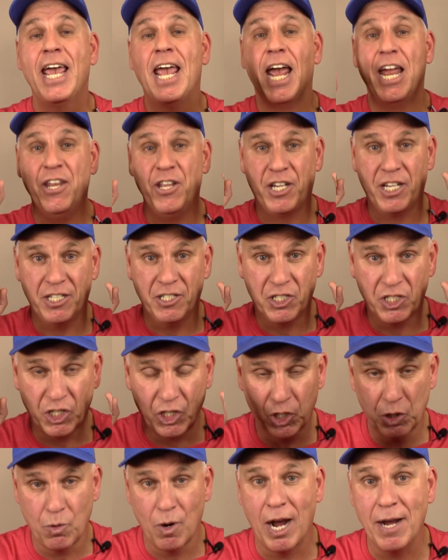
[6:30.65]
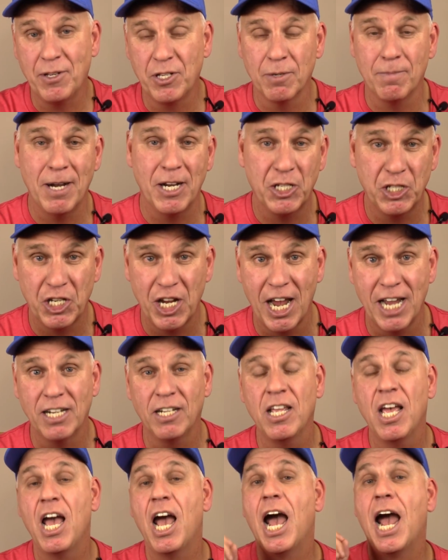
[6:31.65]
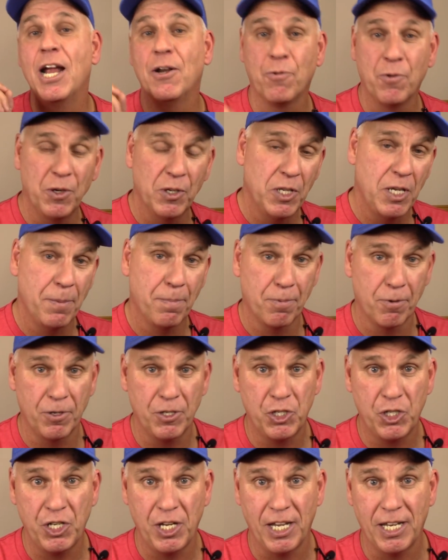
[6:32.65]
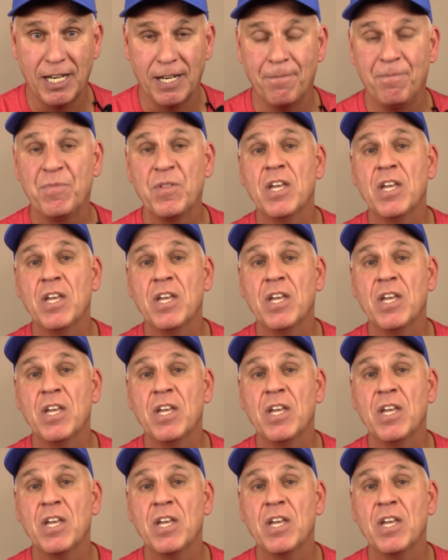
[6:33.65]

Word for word: and you can subscribe to my channel, I'd really appreciate it.